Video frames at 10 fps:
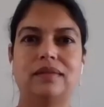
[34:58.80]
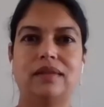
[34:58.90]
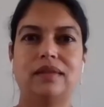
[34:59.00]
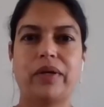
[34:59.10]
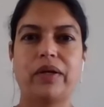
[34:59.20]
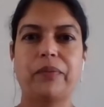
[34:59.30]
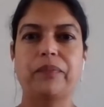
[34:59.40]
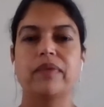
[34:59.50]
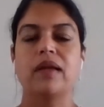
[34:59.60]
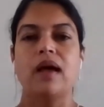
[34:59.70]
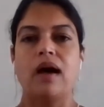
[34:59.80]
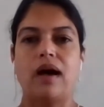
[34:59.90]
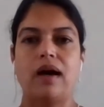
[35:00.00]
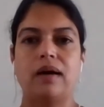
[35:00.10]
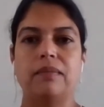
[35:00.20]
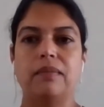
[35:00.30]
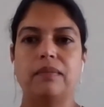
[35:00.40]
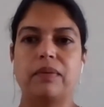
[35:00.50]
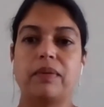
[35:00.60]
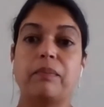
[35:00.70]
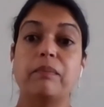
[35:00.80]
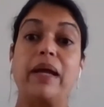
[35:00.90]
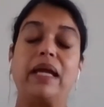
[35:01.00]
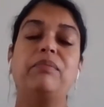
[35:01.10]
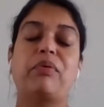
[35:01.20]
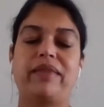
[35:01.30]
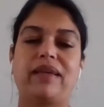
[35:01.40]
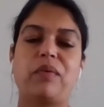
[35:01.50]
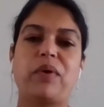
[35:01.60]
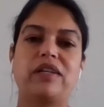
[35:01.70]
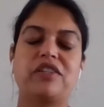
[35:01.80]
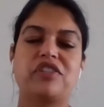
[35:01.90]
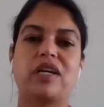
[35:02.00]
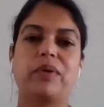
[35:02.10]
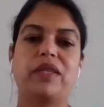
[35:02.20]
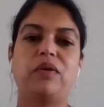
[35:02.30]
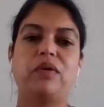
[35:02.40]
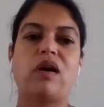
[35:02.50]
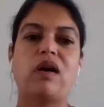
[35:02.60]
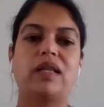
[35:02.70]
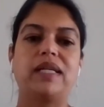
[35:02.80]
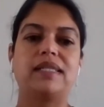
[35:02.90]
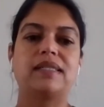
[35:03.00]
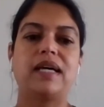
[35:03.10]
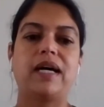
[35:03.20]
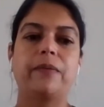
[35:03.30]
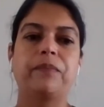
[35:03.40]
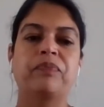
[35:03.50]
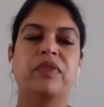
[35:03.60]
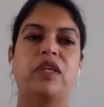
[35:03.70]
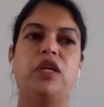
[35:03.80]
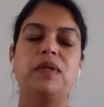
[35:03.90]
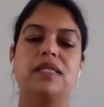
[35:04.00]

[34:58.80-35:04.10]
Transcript: There we go. Um, the main point that I wanted to share with you all is that the U N